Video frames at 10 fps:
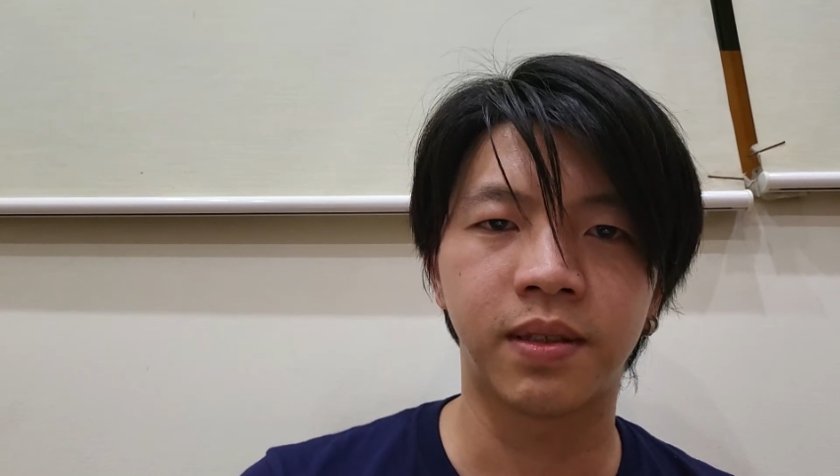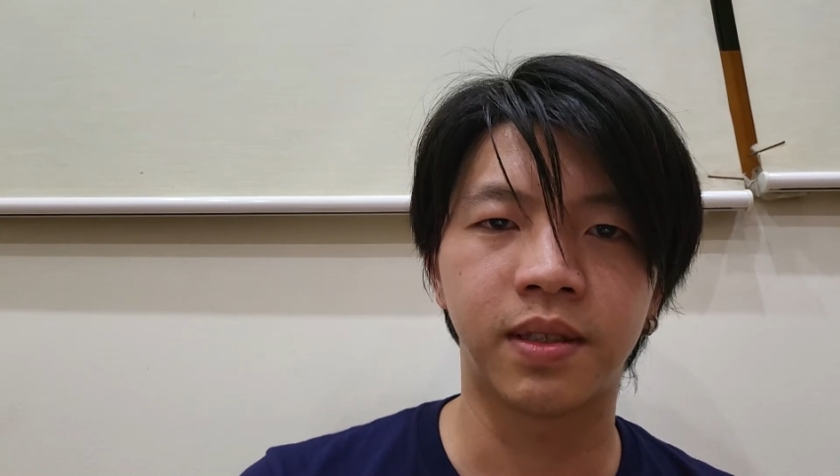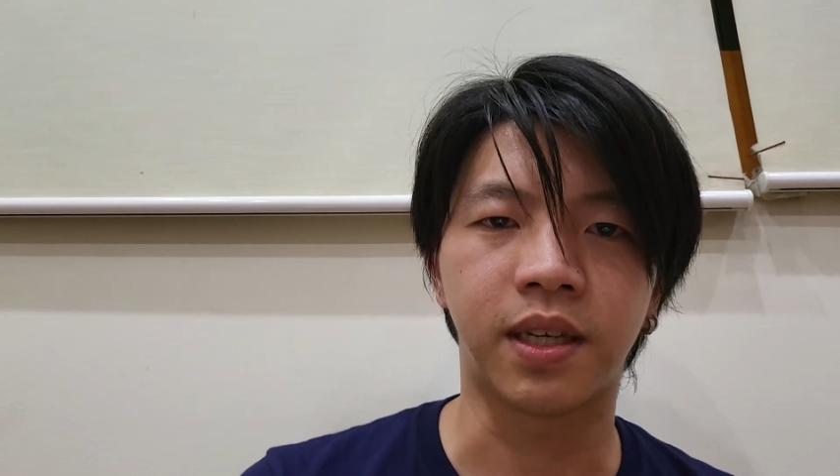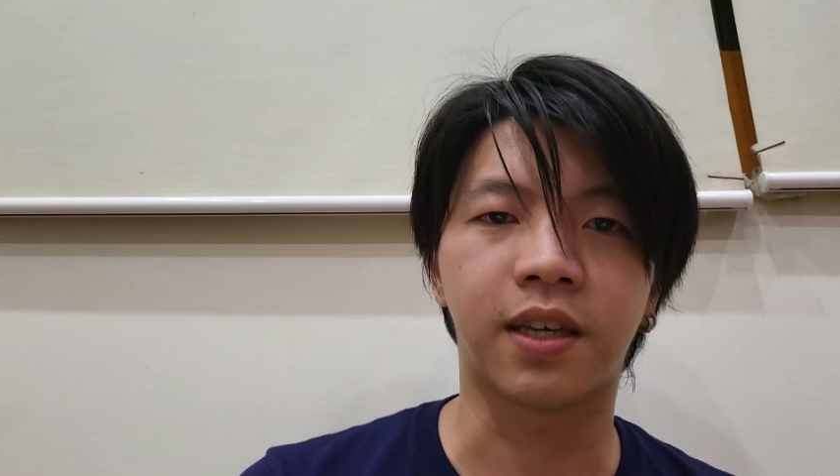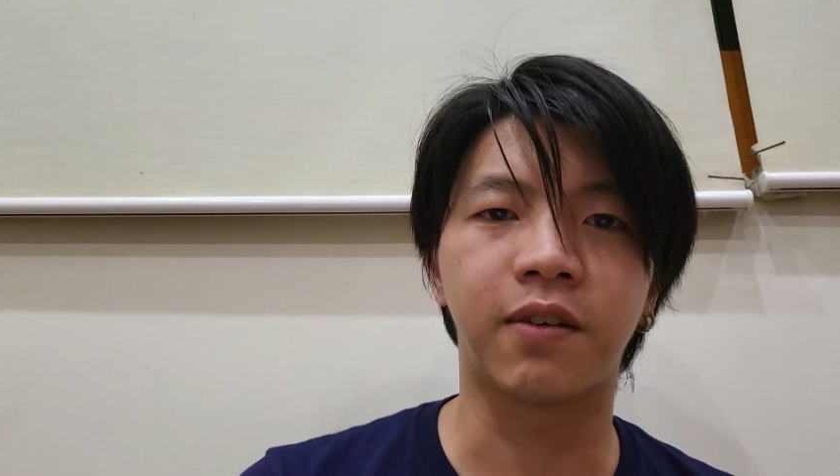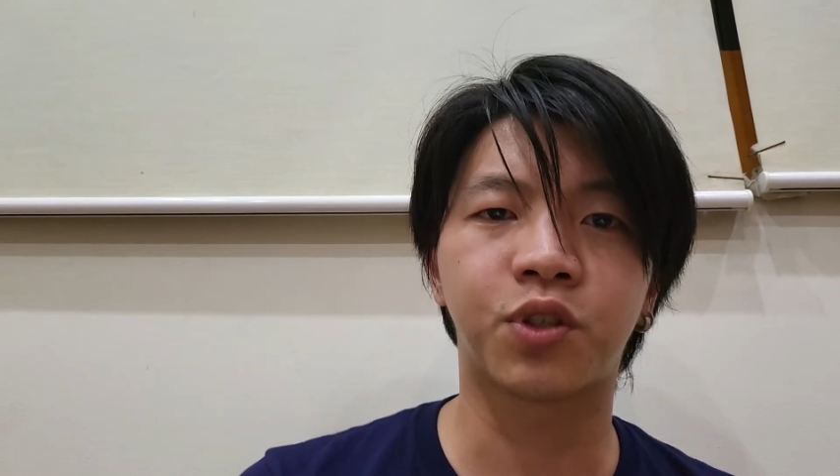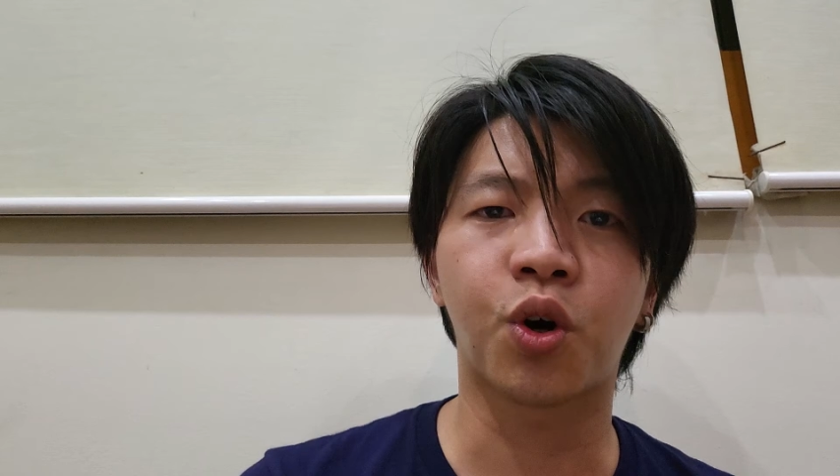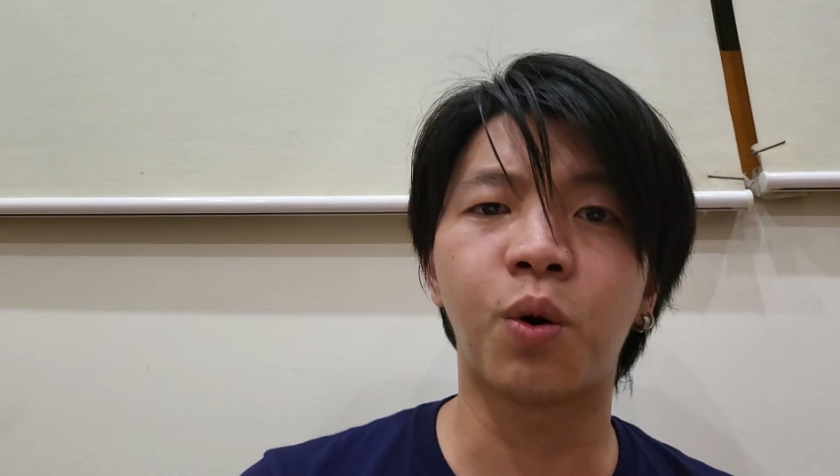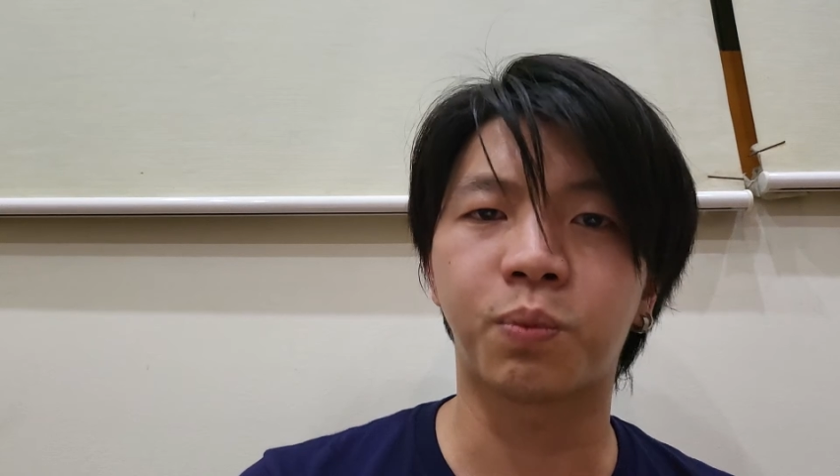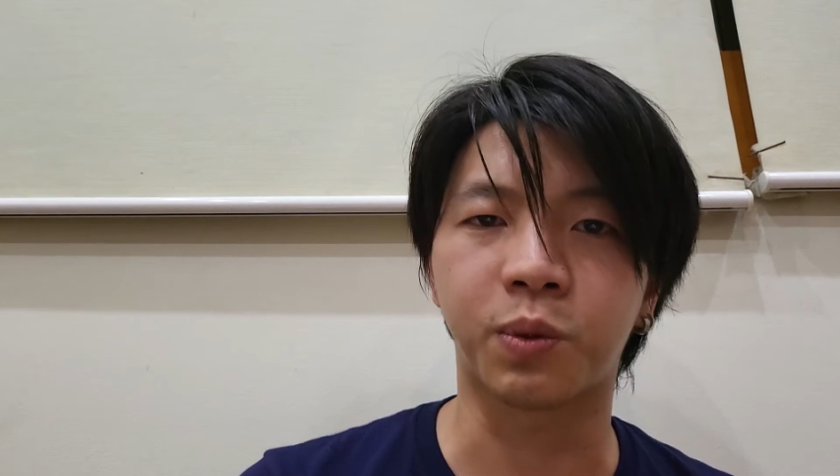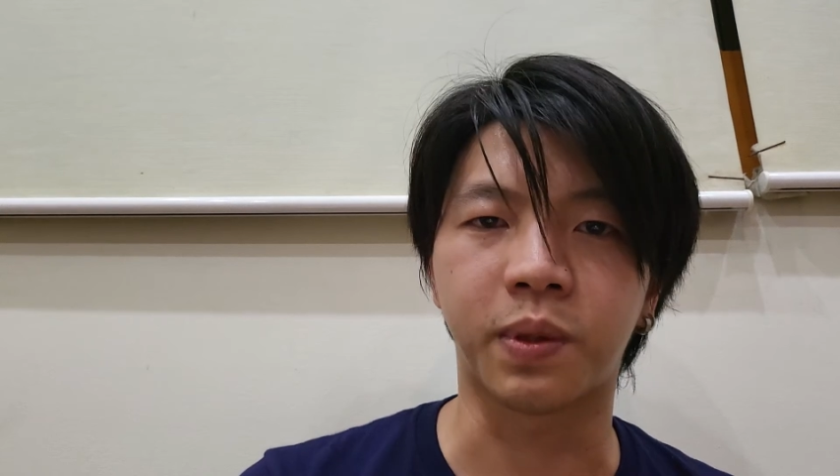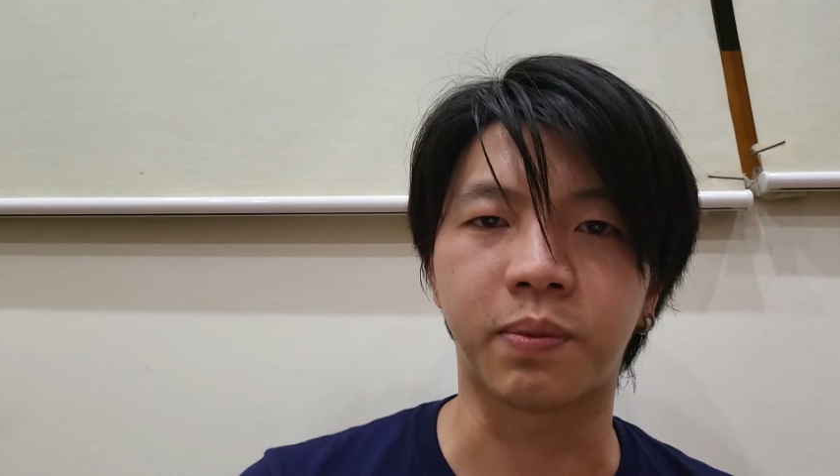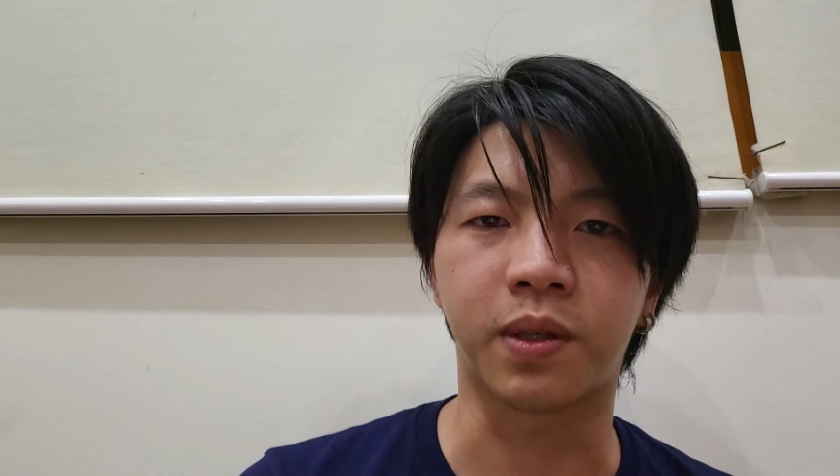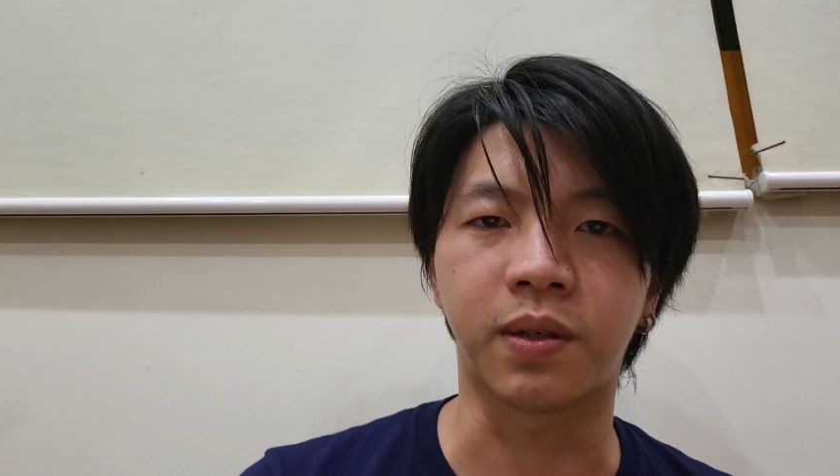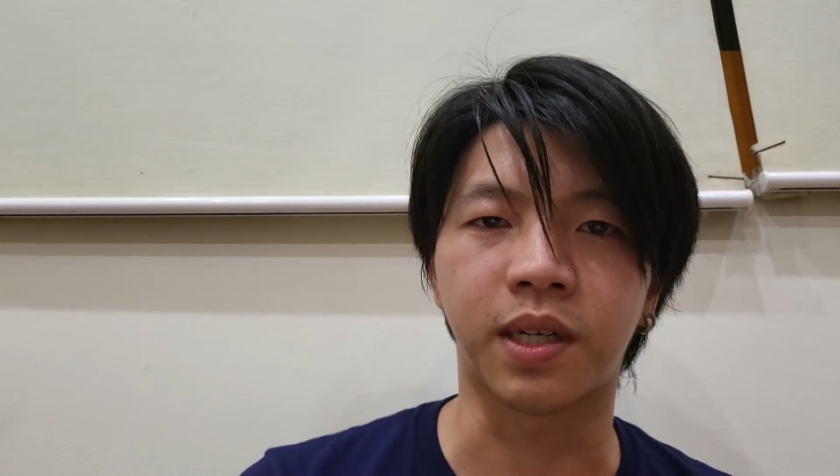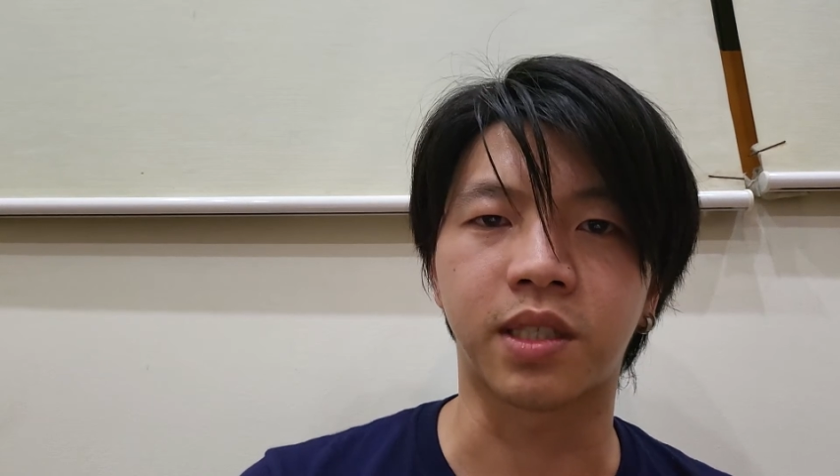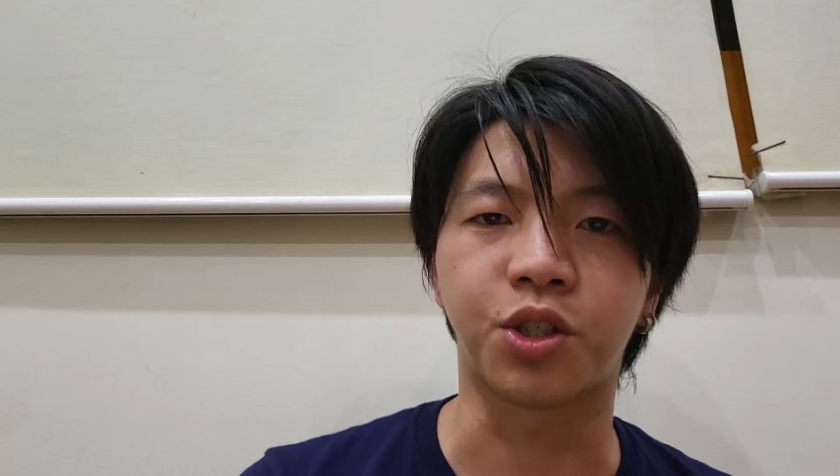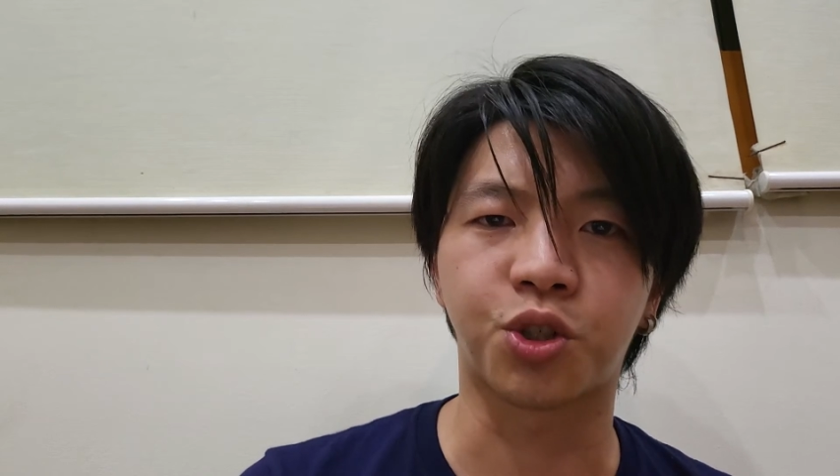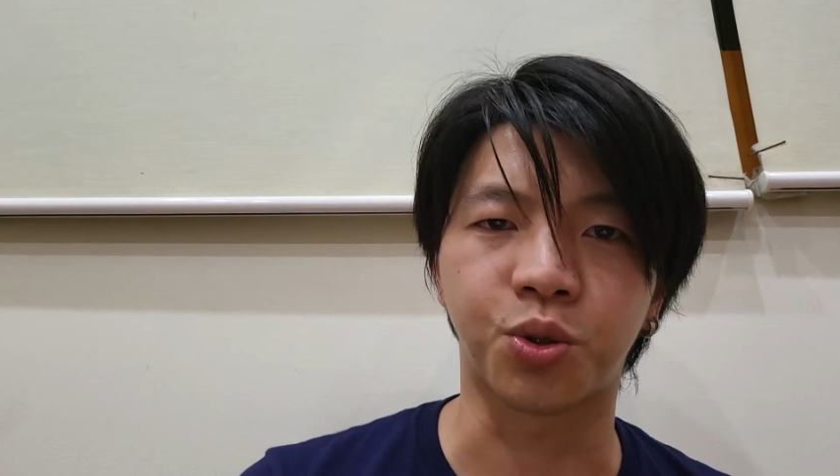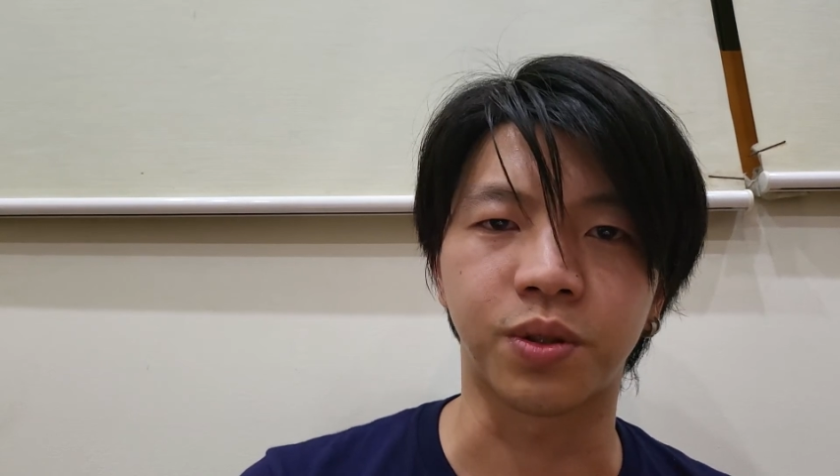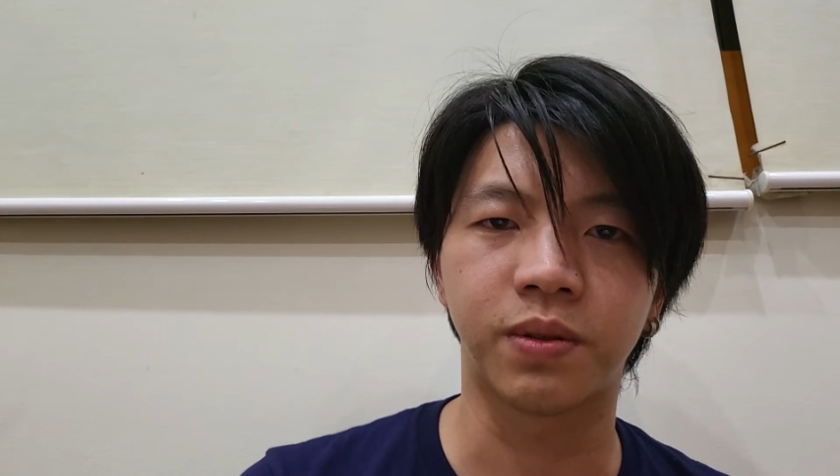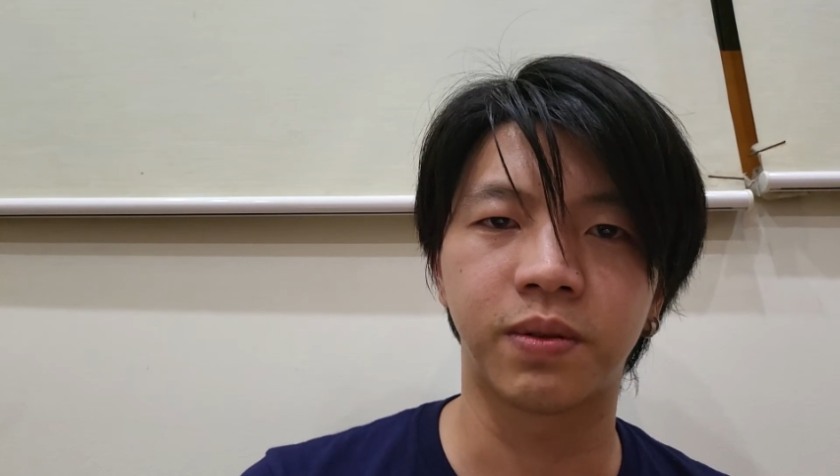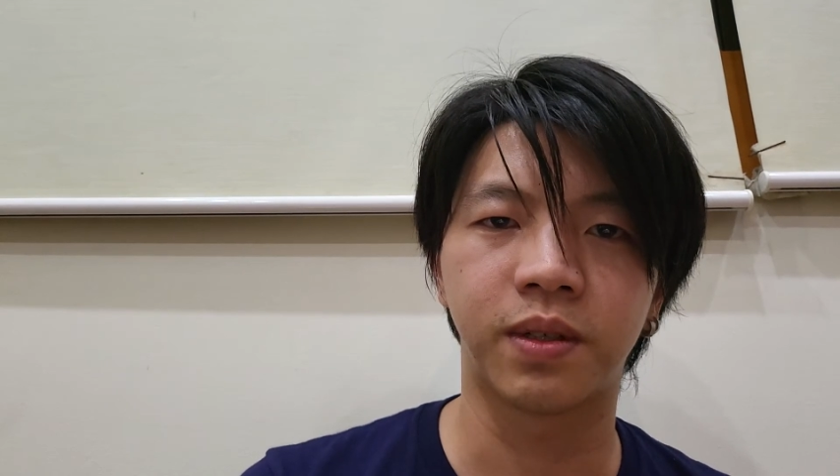that gives hope to people as they should.